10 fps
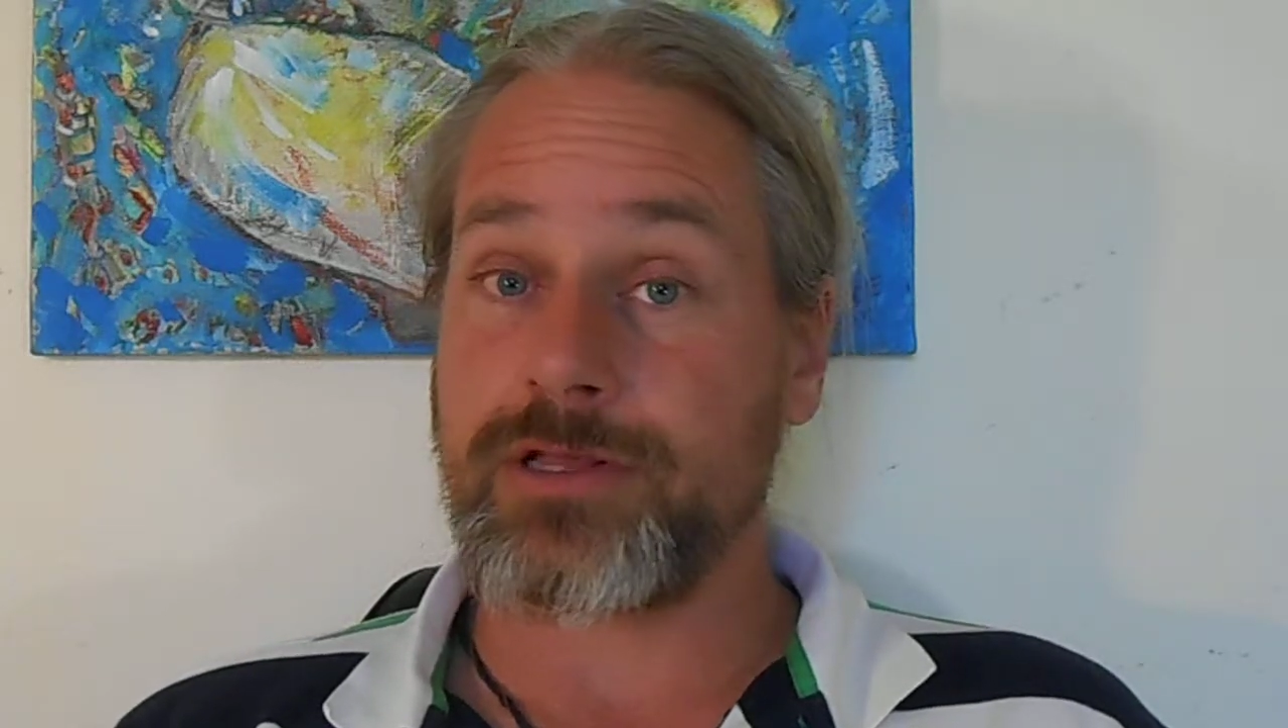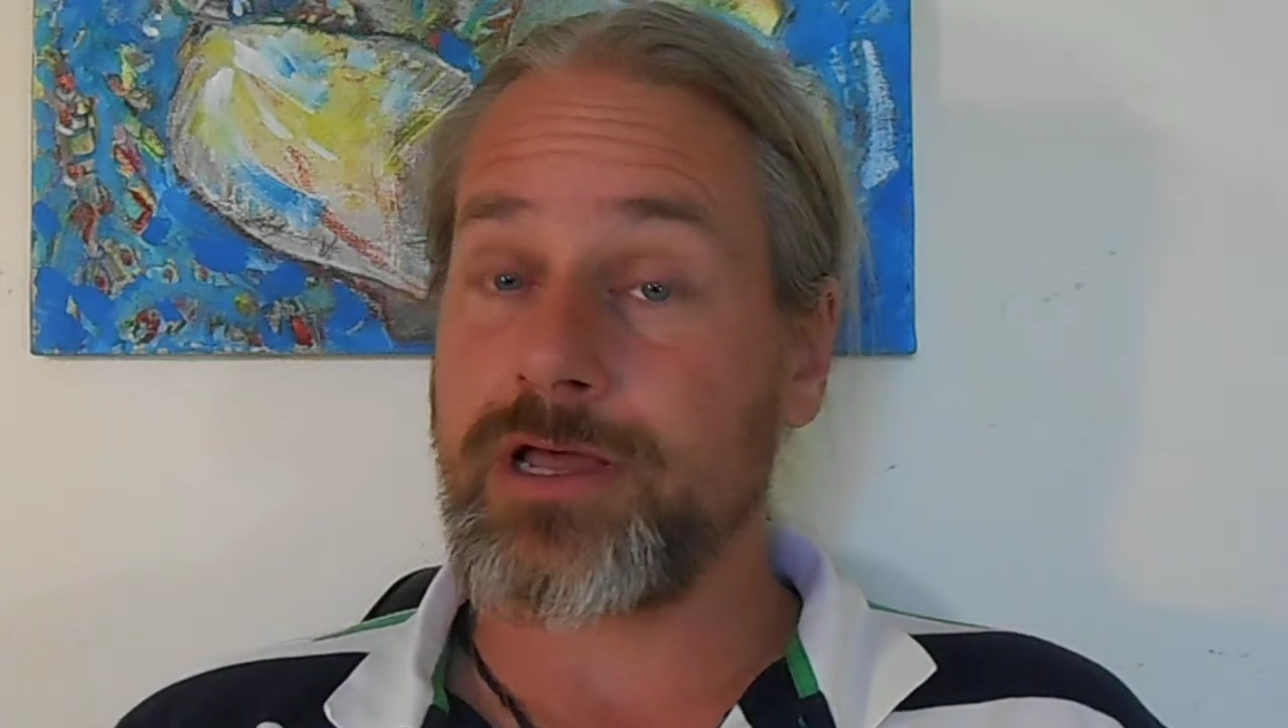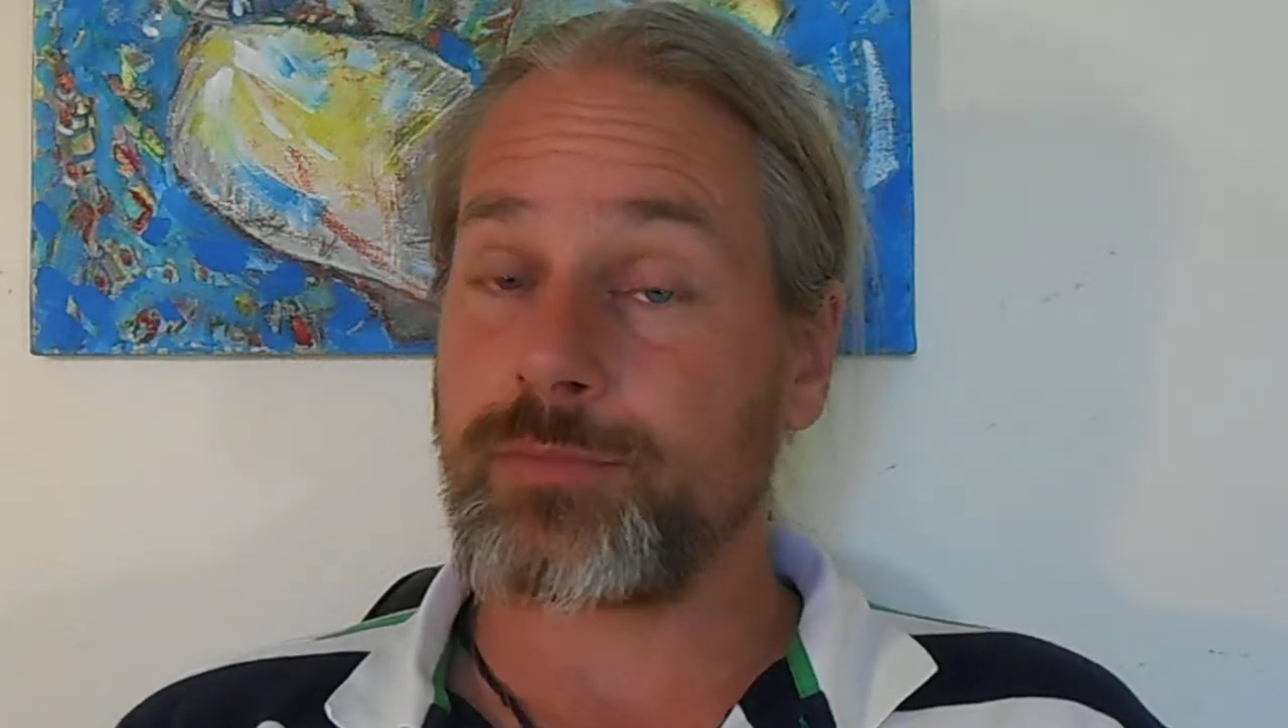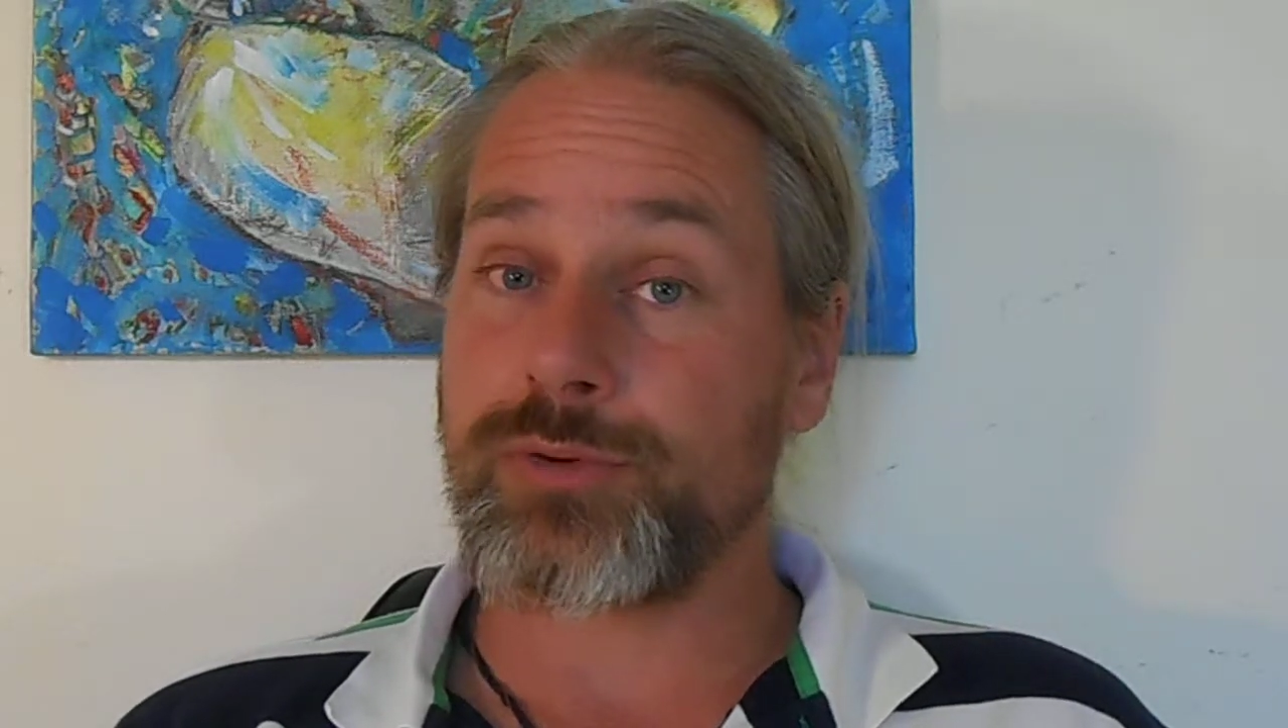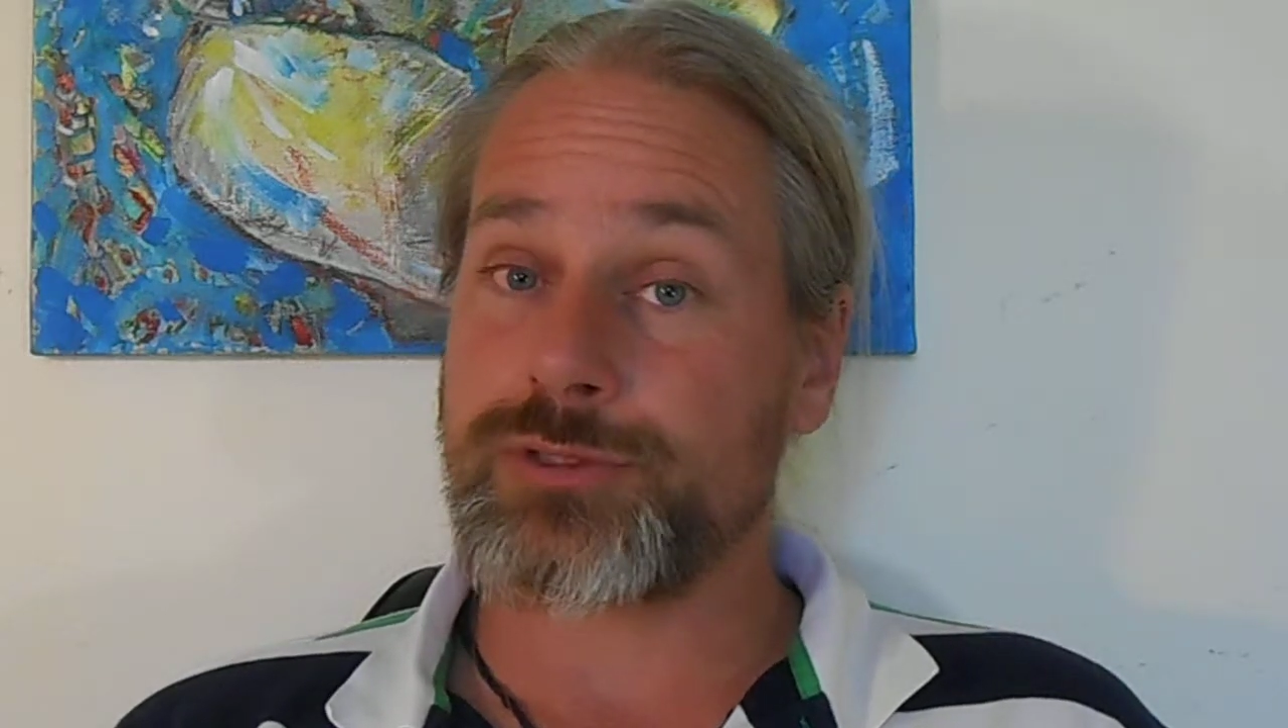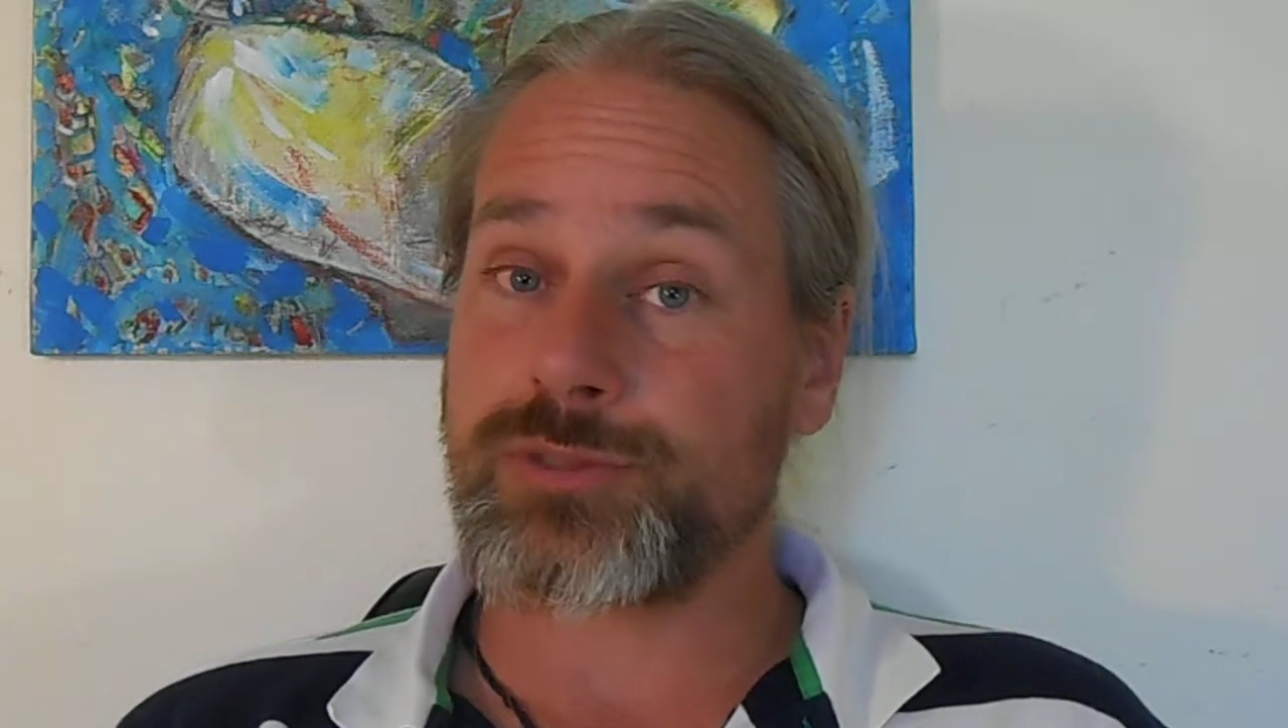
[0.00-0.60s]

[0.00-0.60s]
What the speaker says: Look up Bruce